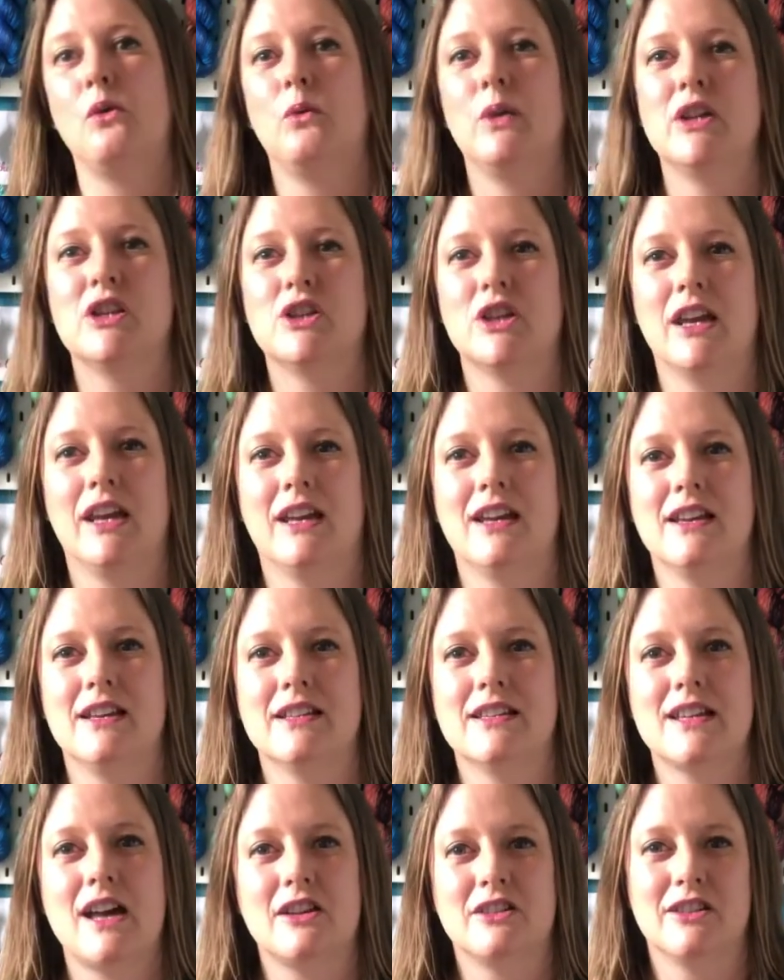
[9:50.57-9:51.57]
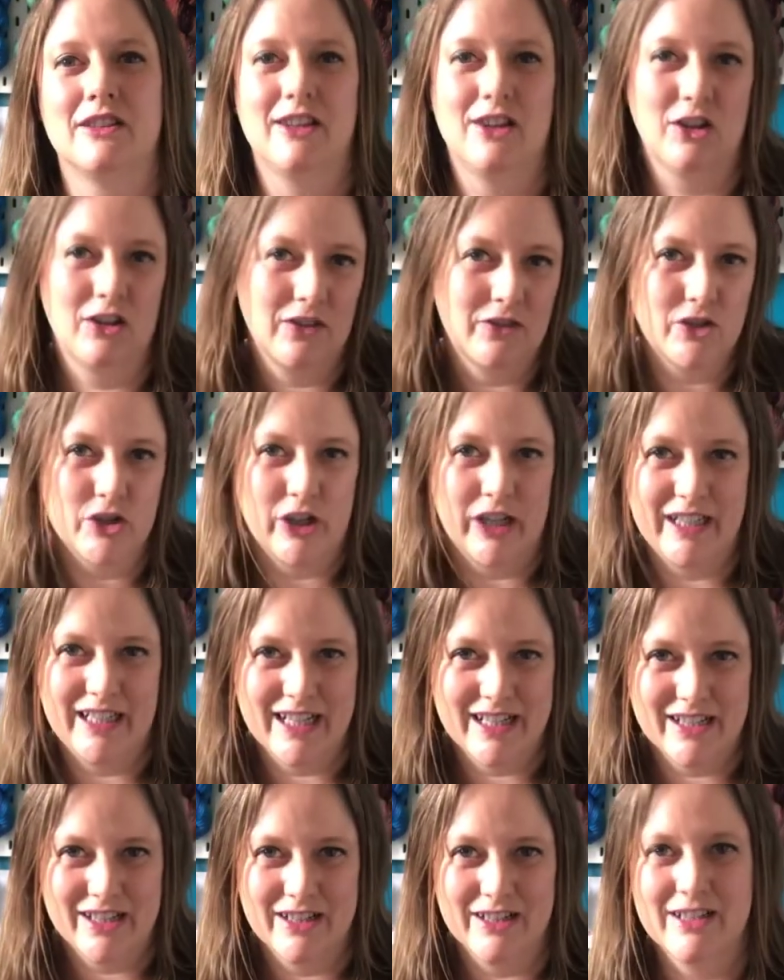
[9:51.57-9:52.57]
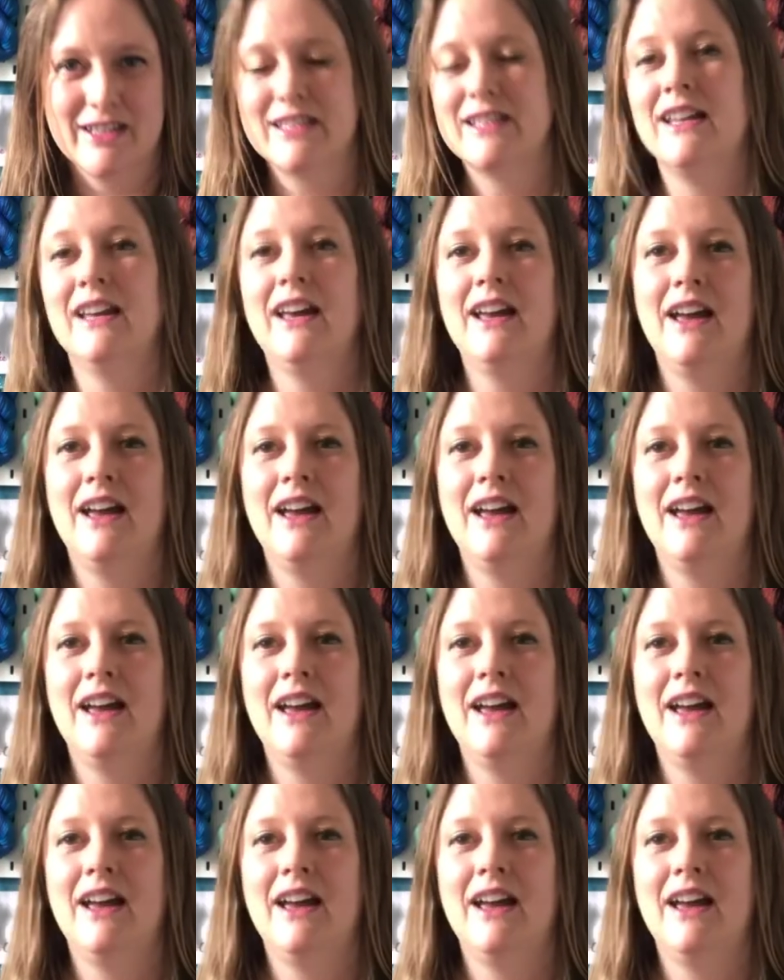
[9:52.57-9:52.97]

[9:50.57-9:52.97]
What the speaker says: which is Under the Olive Tree Knitters,